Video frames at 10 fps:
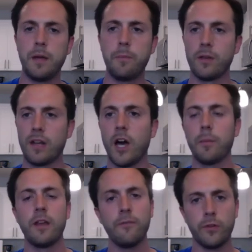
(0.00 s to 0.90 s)
people and help
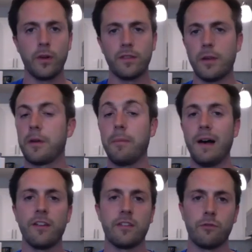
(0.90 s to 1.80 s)
influence them in a
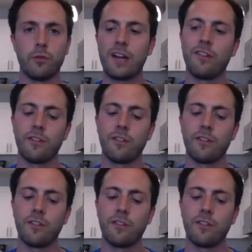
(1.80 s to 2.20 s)
positive direction.